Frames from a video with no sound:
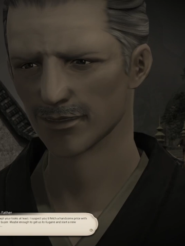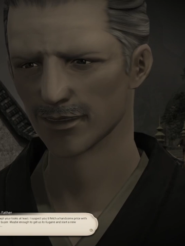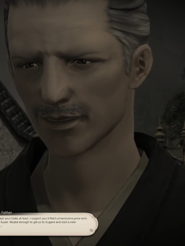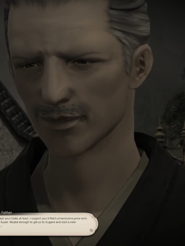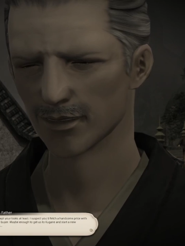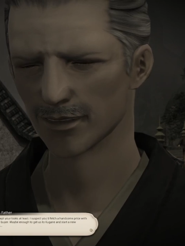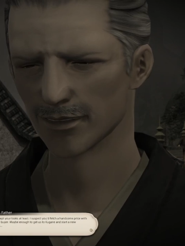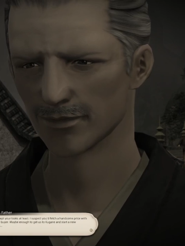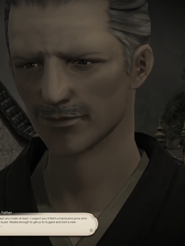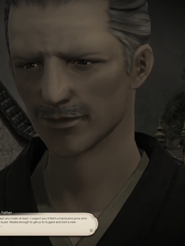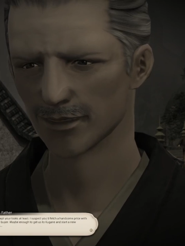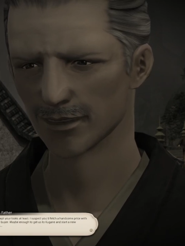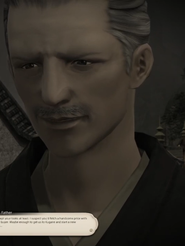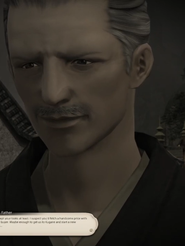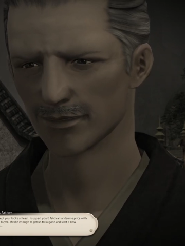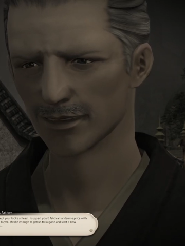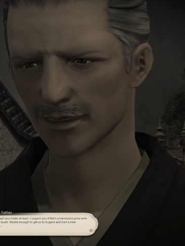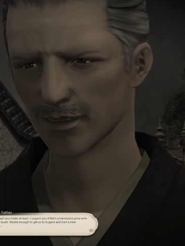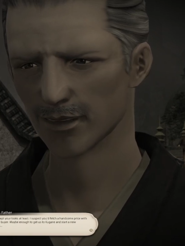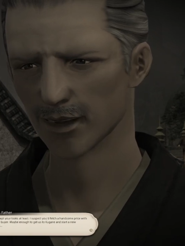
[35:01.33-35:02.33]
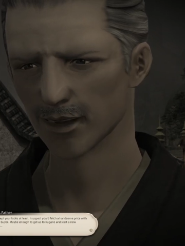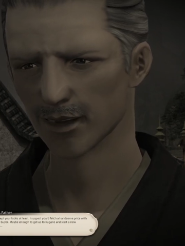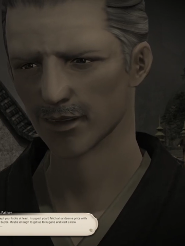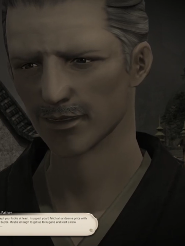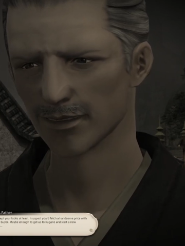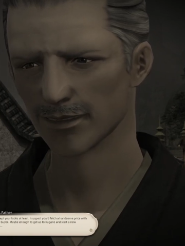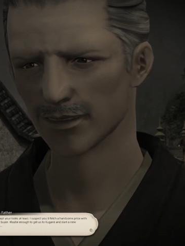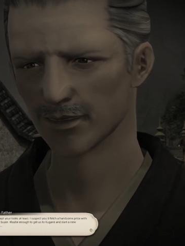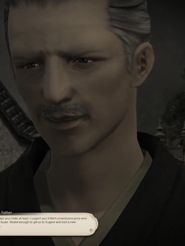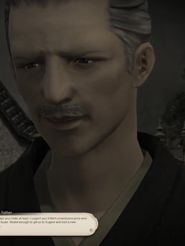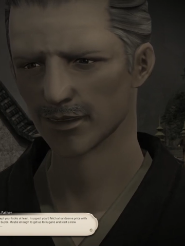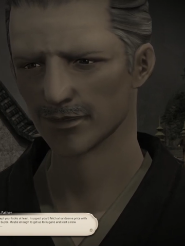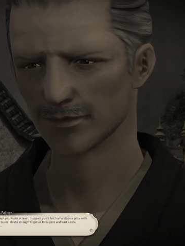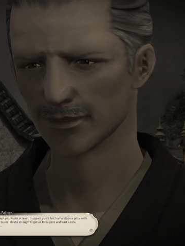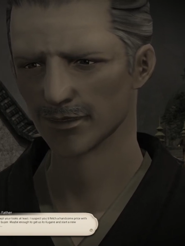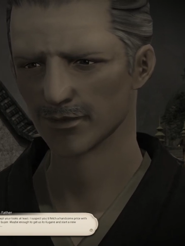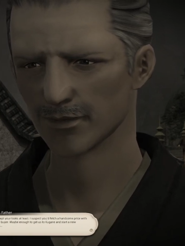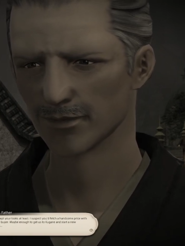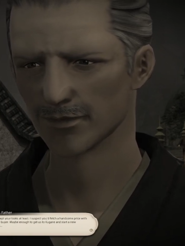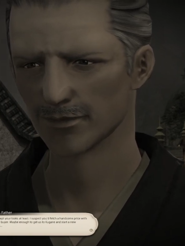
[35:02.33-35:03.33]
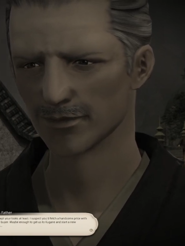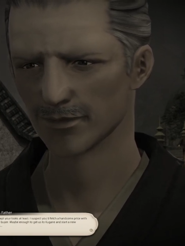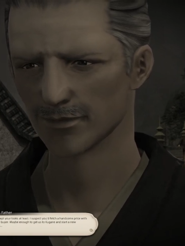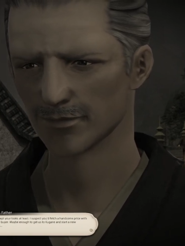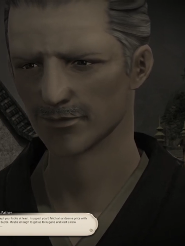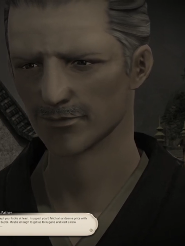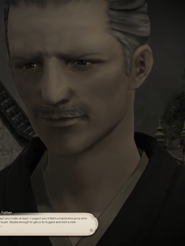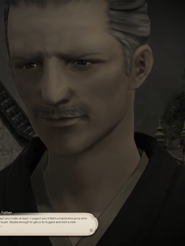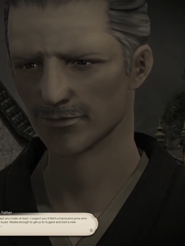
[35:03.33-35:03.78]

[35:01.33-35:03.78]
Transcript: this isn't just mustache twirling,